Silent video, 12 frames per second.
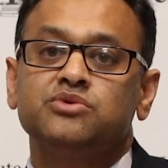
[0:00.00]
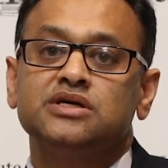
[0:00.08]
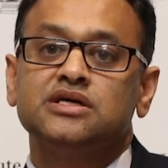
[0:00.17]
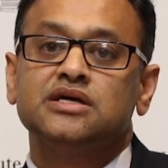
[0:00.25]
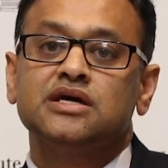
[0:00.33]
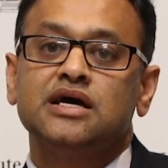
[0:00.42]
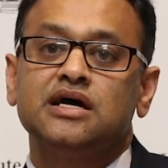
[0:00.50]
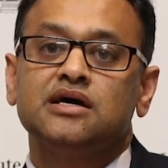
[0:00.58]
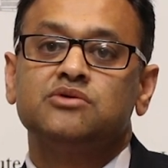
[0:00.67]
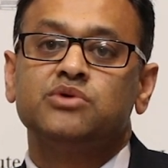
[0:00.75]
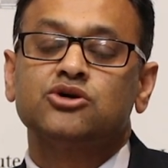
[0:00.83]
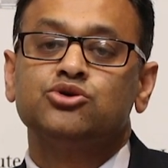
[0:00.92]

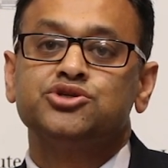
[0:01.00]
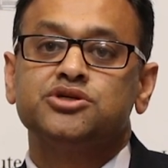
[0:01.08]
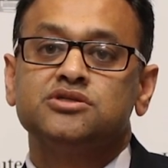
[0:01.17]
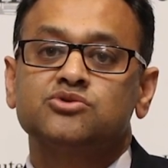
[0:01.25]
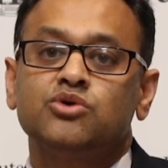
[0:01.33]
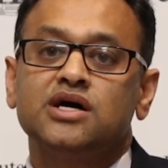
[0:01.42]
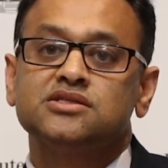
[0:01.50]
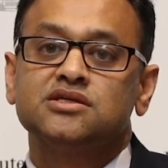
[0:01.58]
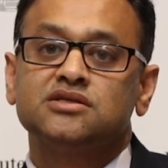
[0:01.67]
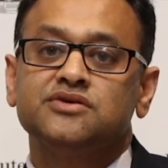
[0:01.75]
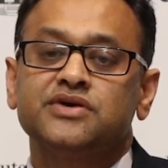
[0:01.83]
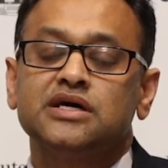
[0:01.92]
we're cushioned quite
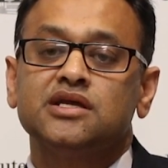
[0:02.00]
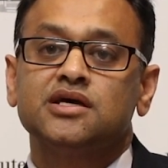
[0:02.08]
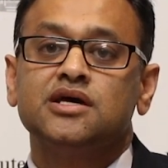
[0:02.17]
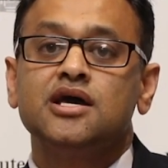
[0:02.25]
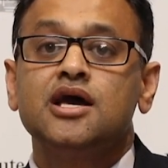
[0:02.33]
significantly.